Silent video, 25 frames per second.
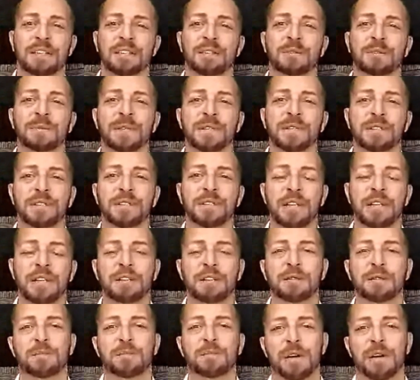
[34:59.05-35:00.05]
and to be
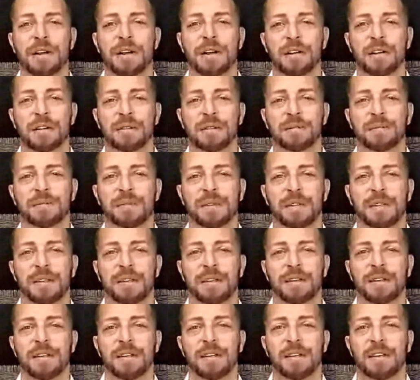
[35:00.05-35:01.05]
celebrated
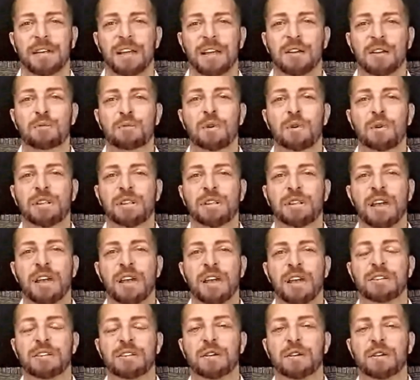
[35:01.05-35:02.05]
in what
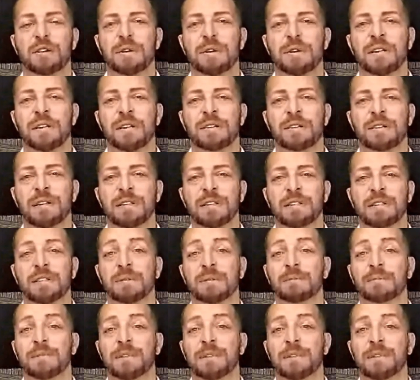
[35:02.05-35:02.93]
they are doing in